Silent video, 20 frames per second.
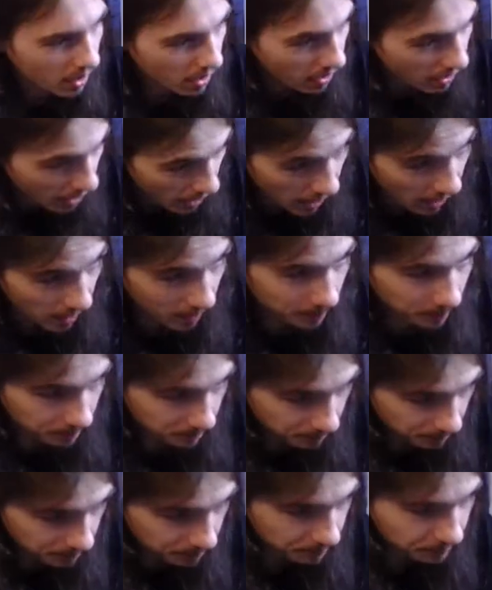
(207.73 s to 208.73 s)

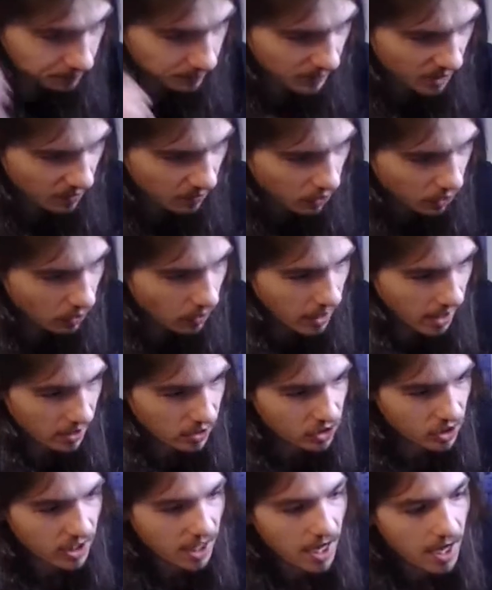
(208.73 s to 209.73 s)
give it a little
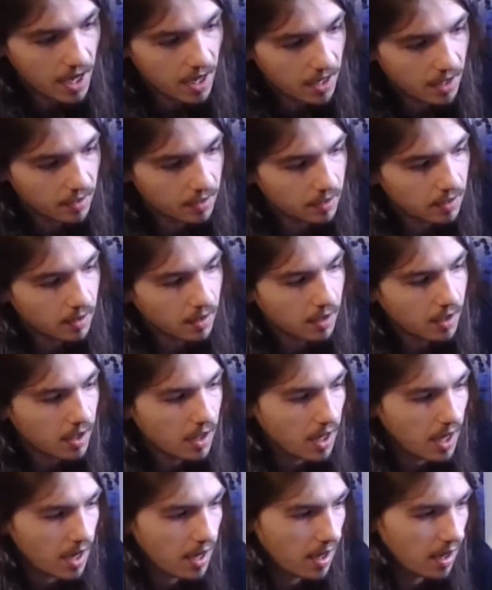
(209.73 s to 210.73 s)
extra gain
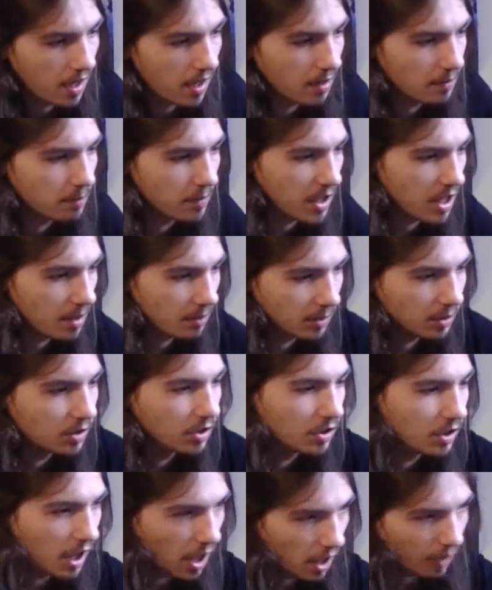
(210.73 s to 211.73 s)
and be able
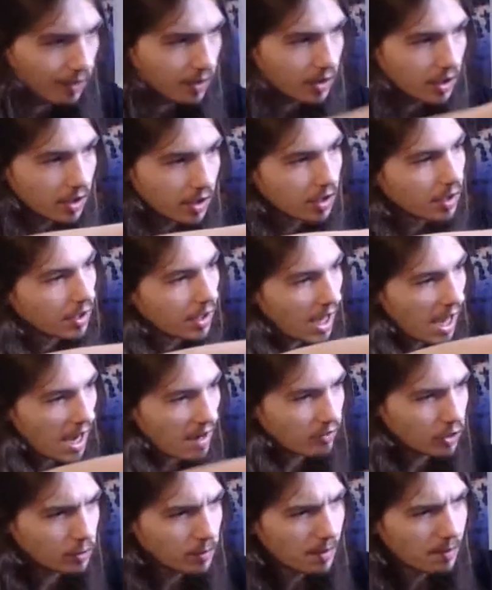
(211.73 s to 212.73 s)
to have
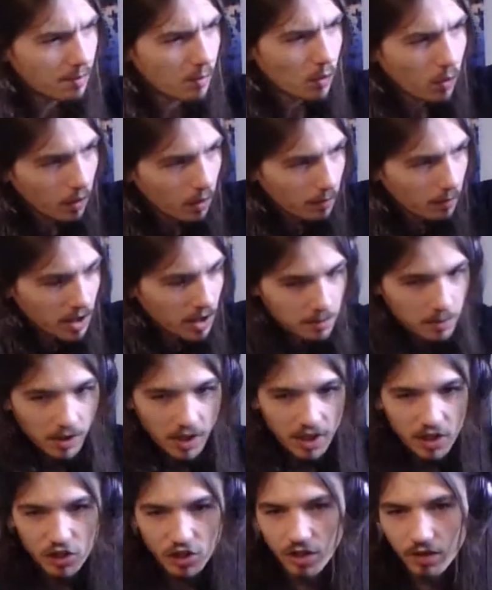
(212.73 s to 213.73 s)
a little bit more
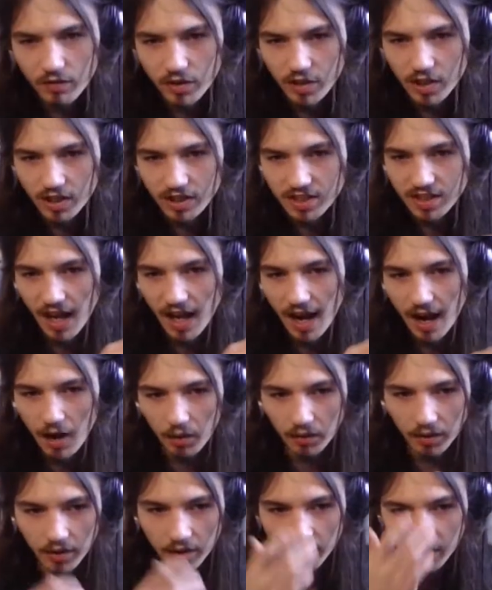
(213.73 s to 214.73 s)
manipulation over the
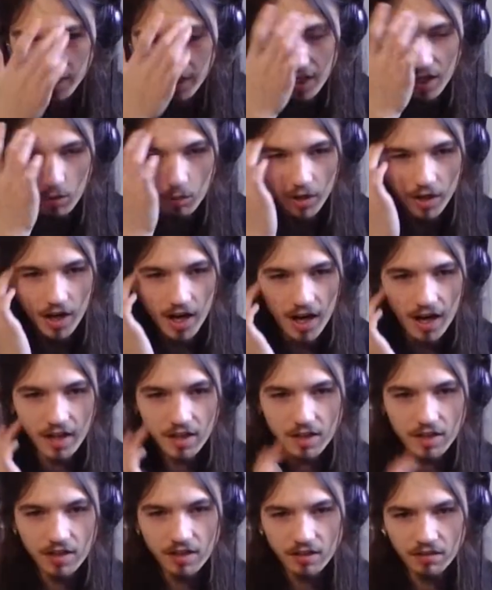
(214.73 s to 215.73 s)
sound and whatnot,
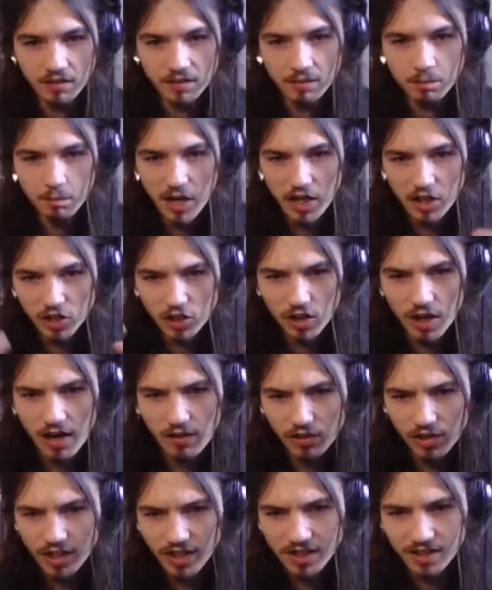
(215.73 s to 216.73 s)
and make sure
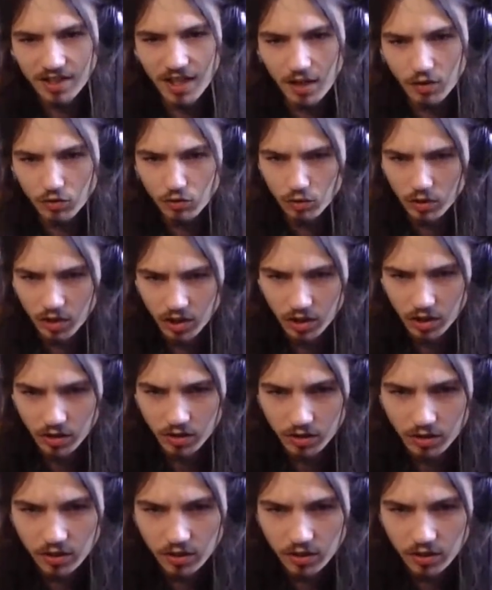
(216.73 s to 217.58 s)
everything sounds really good.